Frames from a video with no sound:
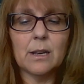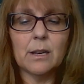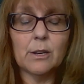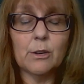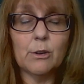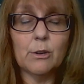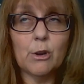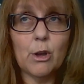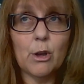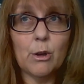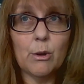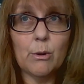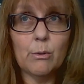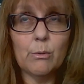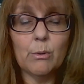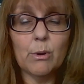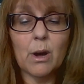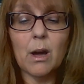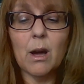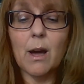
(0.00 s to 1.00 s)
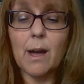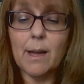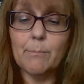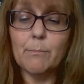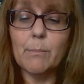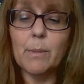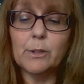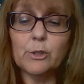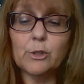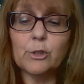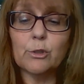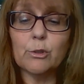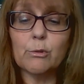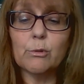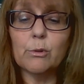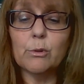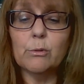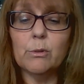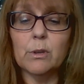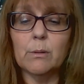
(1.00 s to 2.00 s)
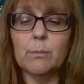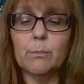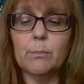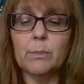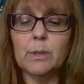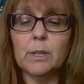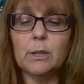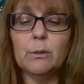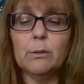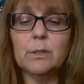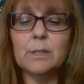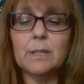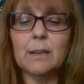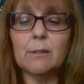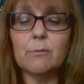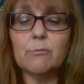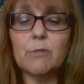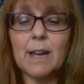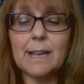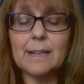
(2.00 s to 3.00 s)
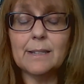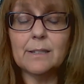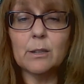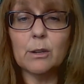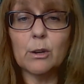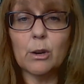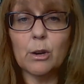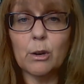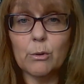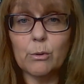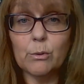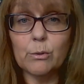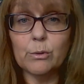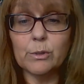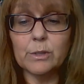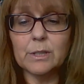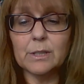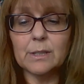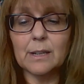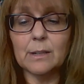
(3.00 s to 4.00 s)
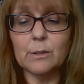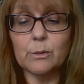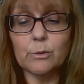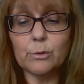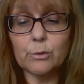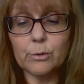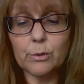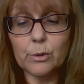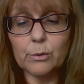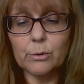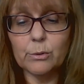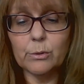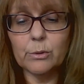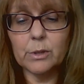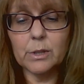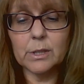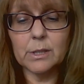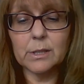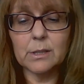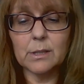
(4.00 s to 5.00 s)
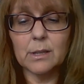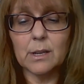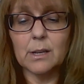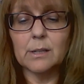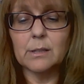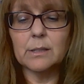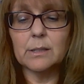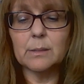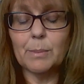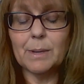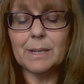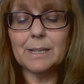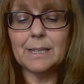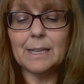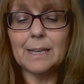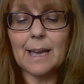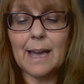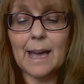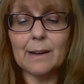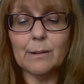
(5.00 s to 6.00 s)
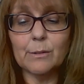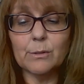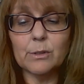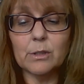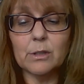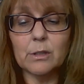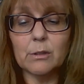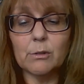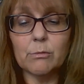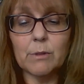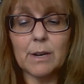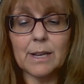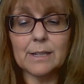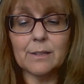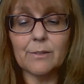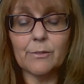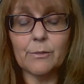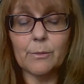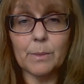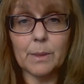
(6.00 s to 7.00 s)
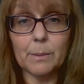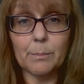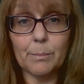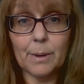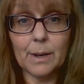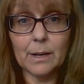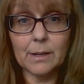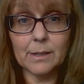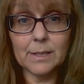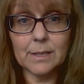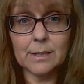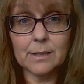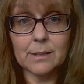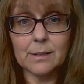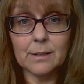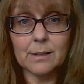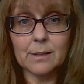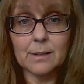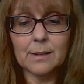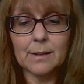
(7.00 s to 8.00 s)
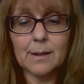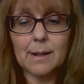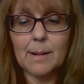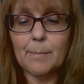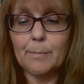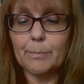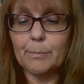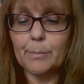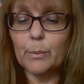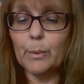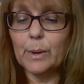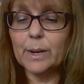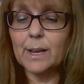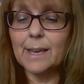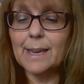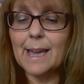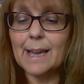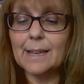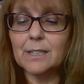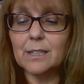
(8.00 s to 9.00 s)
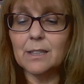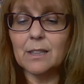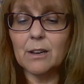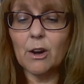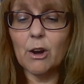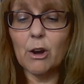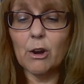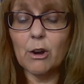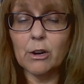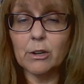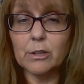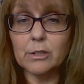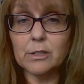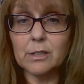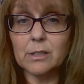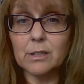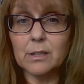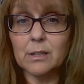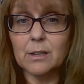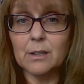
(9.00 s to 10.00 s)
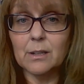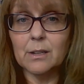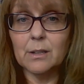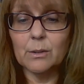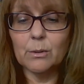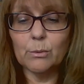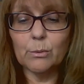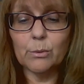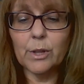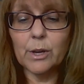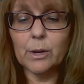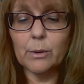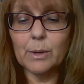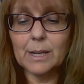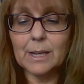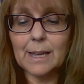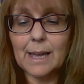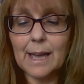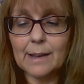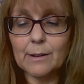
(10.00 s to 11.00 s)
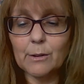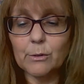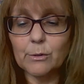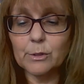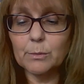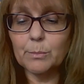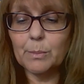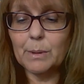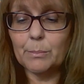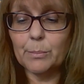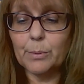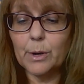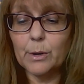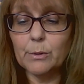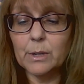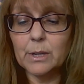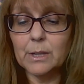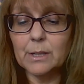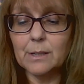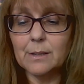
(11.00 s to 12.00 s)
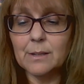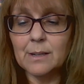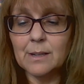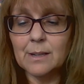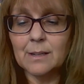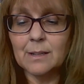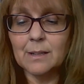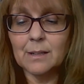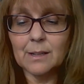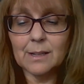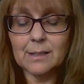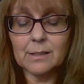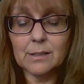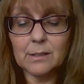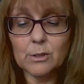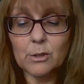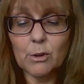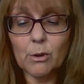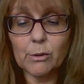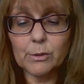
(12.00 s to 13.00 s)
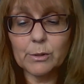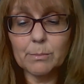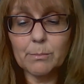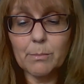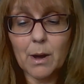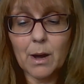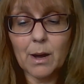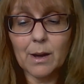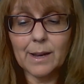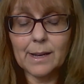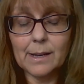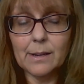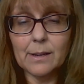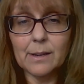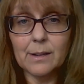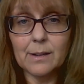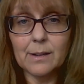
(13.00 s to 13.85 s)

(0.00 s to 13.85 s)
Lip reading: No, I munch through them, using red claws and truths, spitting out the grit from the blood. But when I get to the heart, although it cannot be broken and is not mine,